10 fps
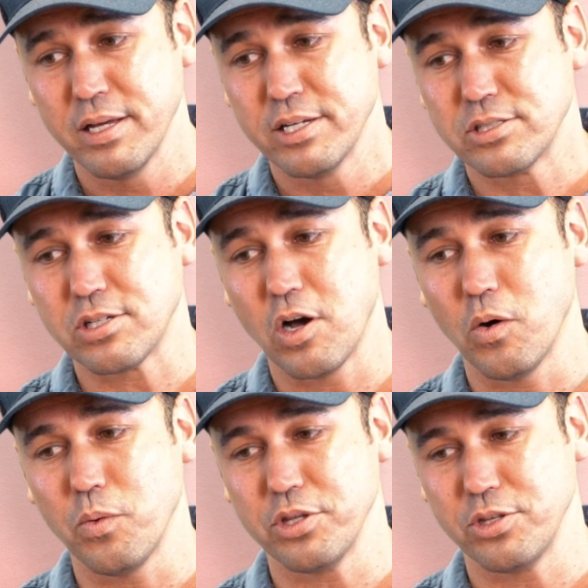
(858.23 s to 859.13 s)

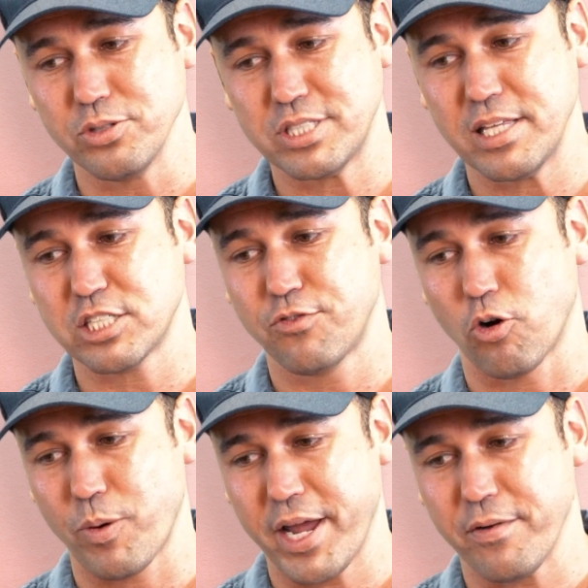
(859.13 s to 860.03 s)
So you'll see this
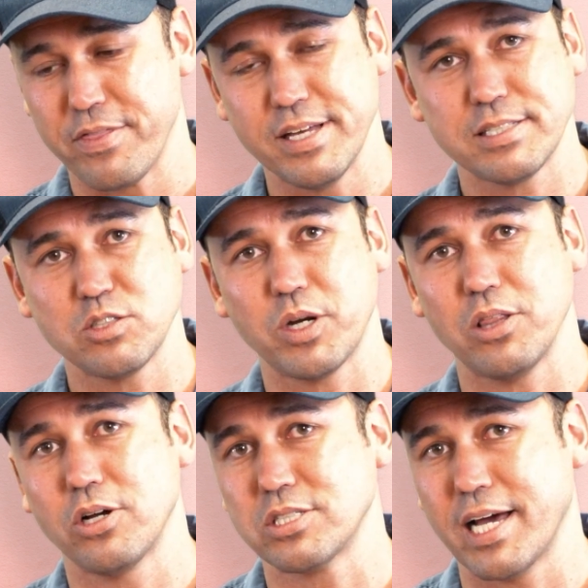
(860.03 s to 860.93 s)
form right here. This is what it
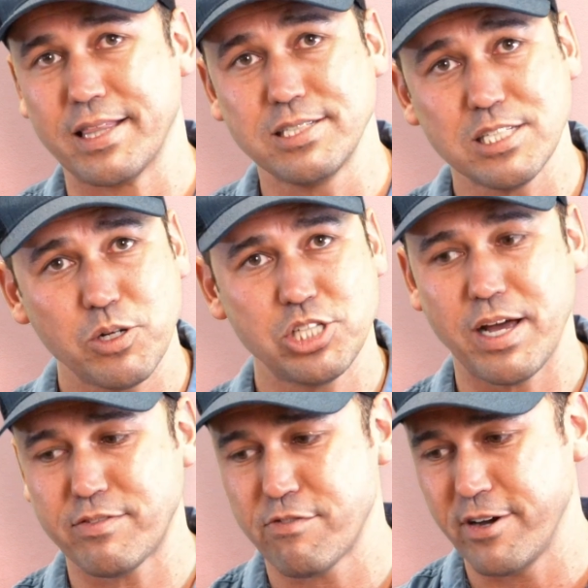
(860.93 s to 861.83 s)
looks like. This is what you
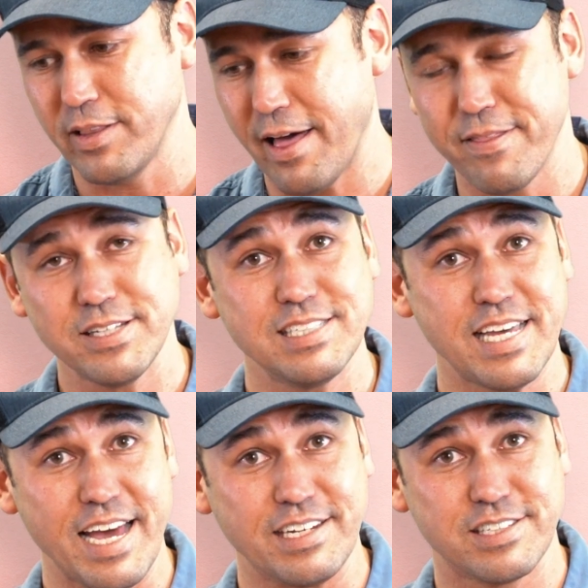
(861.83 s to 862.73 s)
have to fill out. This is
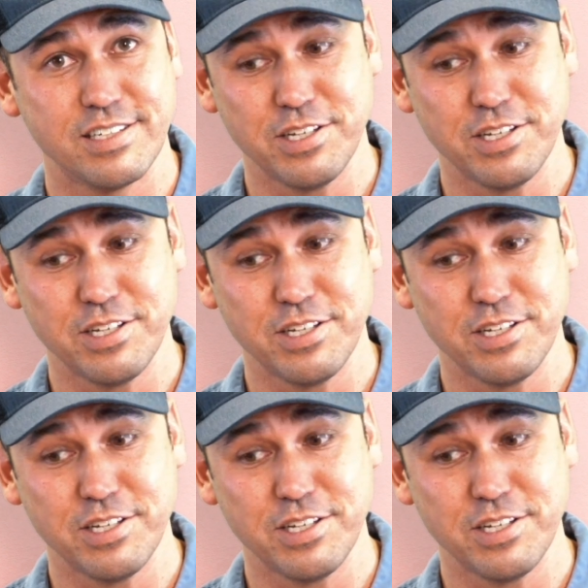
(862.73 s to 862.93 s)
it.